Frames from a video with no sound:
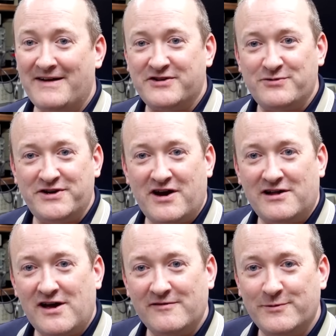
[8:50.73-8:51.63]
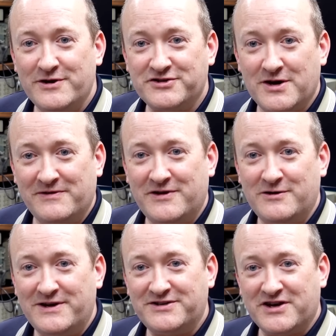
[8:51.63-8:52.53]
after running our live workshop a
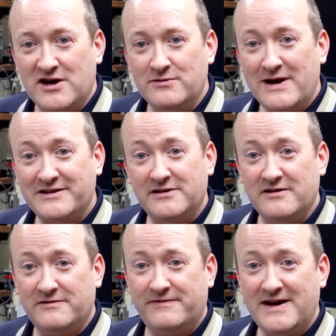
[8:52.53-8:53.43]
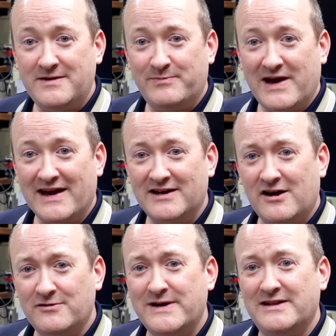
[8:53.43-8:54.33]
few weeks ago, we had a lot of feedback, and
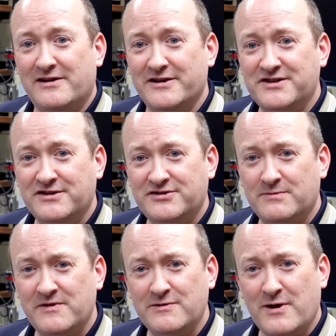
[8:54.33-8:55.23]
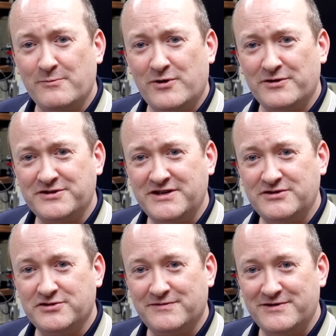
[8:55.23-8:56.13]
I realised some of you aren't
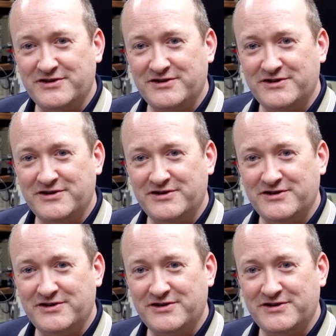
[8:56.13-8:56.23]
watching just for